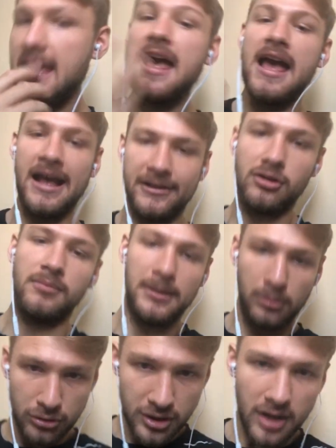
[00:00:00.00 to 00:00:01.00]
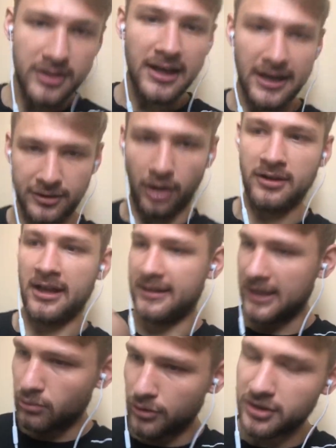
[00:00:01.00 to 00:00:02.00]
And so people judged it as so say,
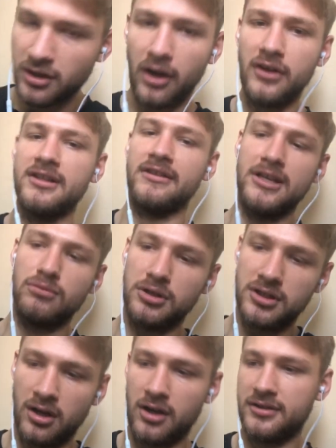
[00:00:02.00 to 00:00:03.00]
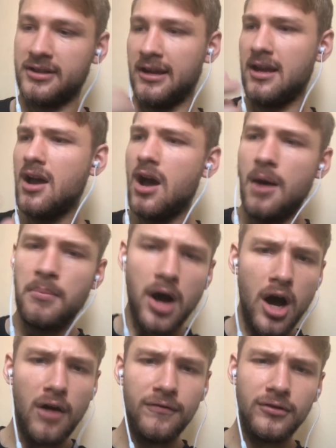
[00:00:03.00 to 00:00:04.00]
this one's nasty, this one's nasty. But
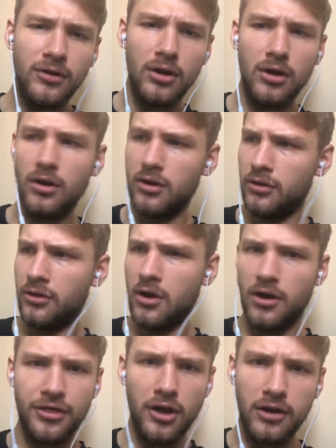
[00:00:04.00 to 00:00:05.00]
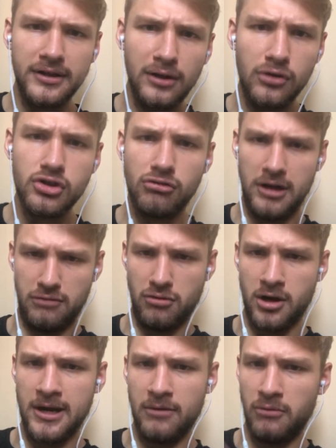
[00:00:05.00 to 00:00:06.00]
after the 30-odd
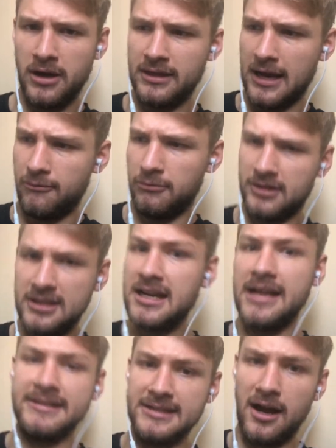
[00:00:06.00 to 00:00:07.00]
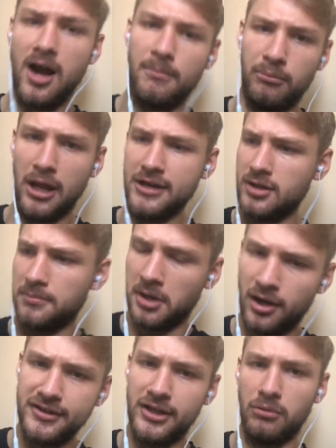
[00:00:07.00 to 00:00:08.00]
screenwrite, where they would change it up, like some
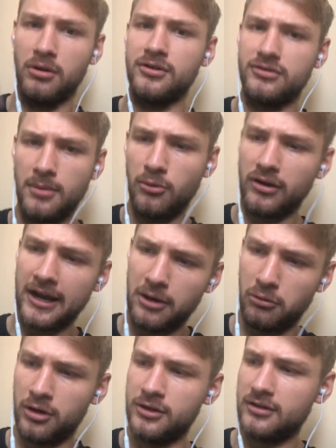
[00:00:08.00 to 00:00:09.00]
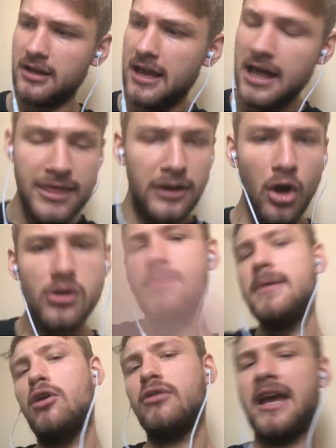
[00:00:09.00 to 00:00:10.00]
nasty ones, some okay ones, they'd only
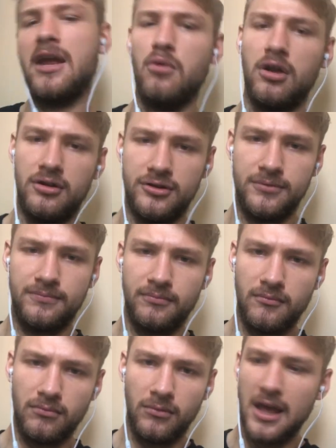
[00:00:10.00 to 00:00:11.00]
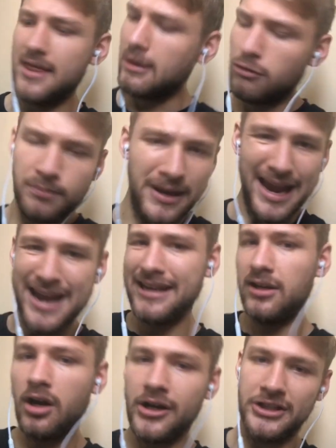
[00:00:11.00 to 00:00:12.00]
put okay ones. They wouldn't put any
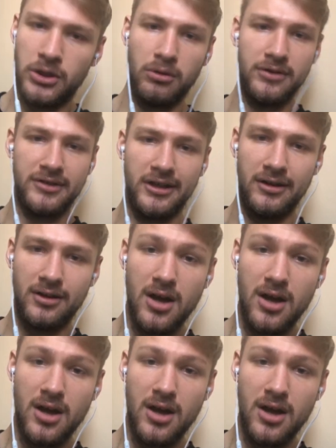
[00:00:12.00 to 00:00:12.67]
nasty ones in.